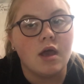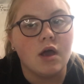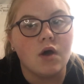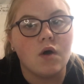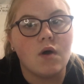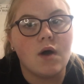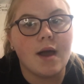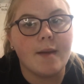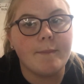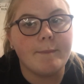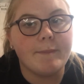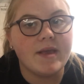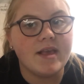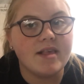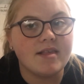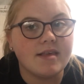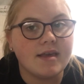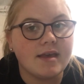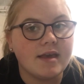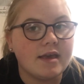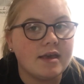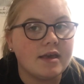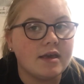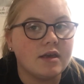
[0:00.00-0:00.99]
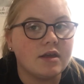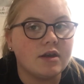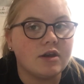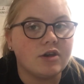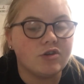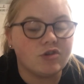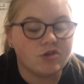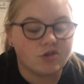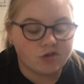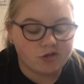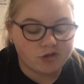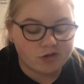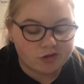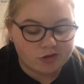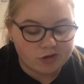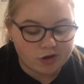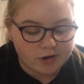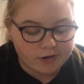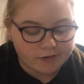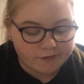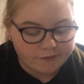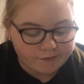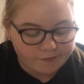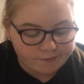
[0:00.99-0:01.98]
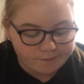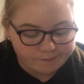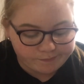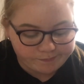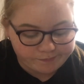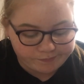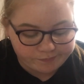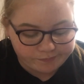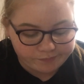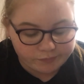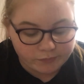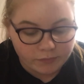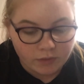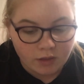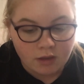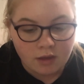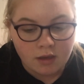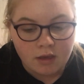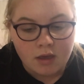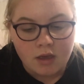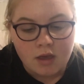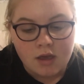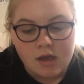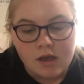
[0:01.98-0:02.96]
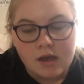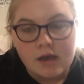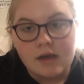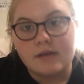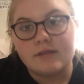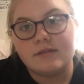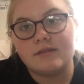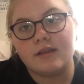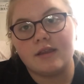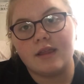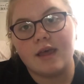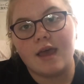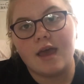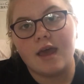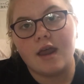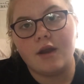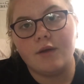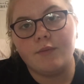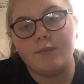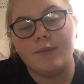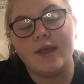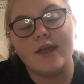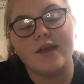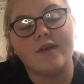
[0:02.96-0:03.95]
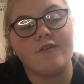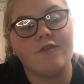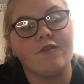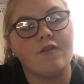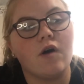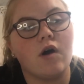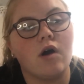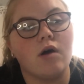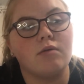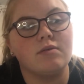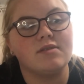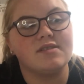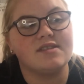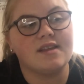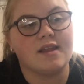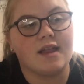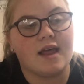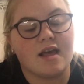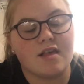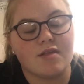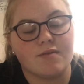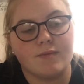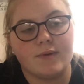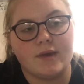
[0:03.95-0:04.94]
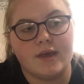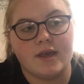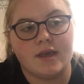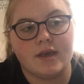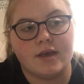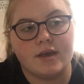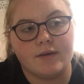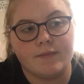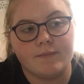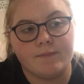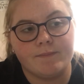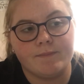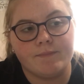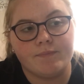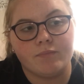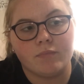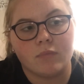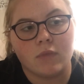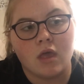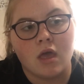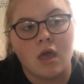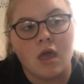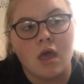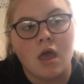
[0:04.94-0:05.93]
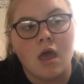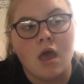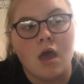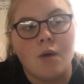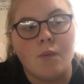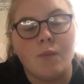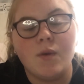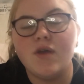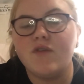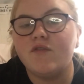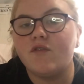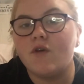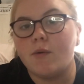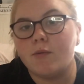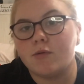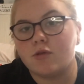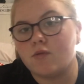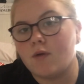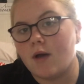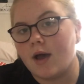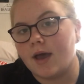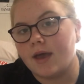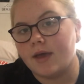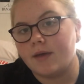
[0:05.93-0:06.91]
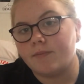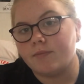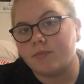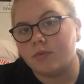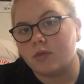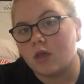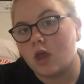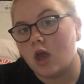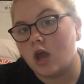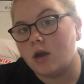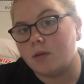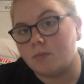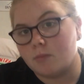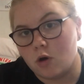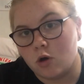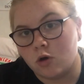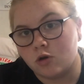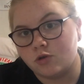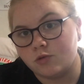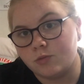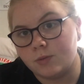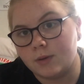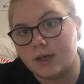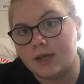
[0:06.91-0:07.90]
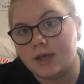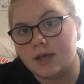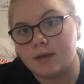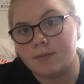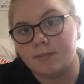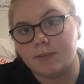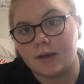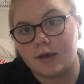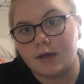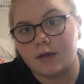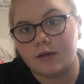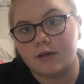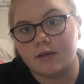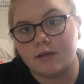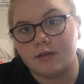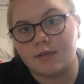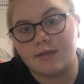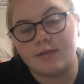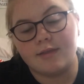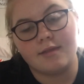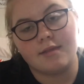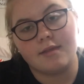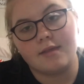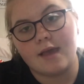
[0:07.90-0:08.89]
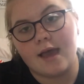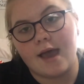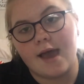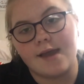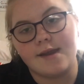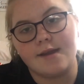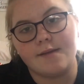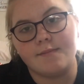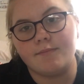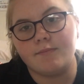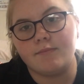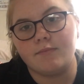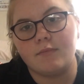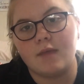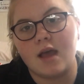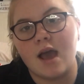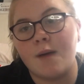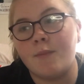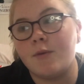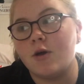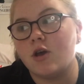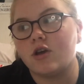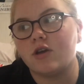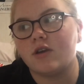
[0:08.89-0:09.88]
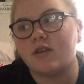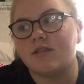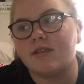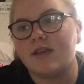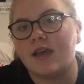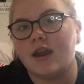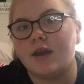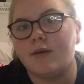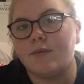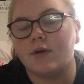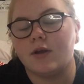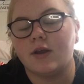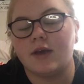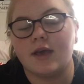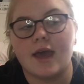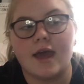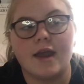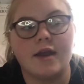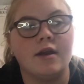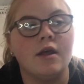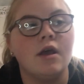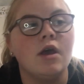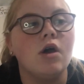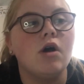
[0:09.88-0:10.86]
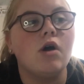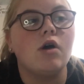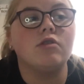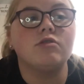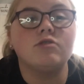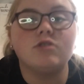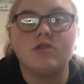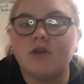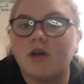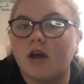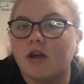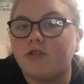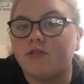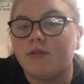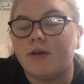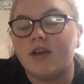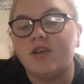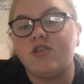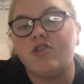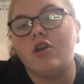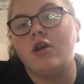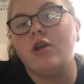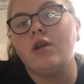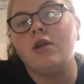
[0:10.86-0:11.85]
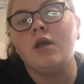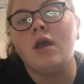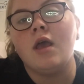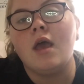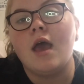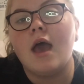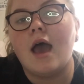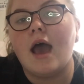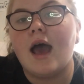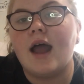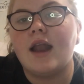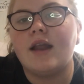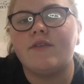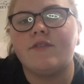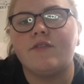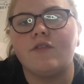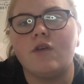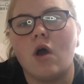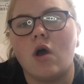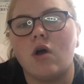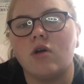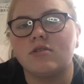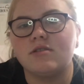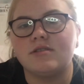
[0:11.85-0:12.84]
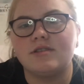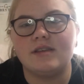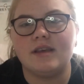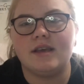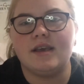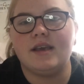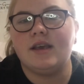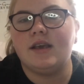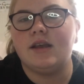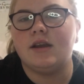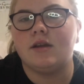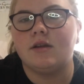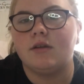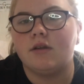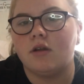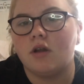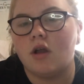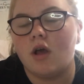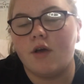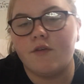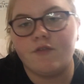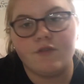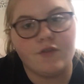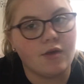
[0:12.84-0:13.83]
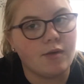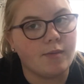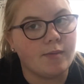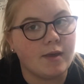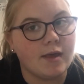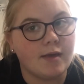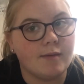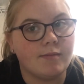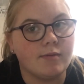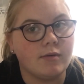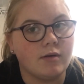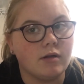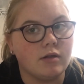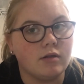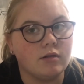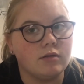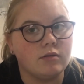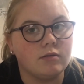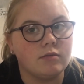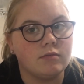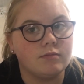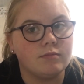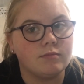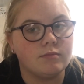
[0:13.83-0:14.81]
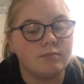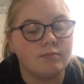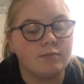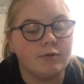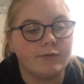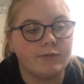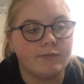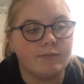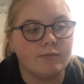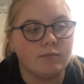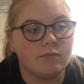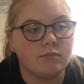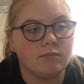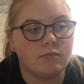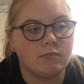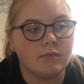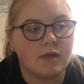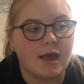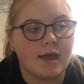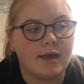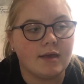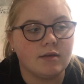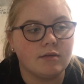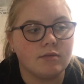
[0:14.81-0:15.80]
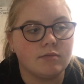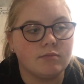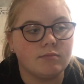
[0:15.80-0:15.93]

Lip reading: quite busy and stuff. So then week 4 was the last week. Week 4 was quite an emotional week because I weren't going to see anyone again until graduation, and I've not seen a few people like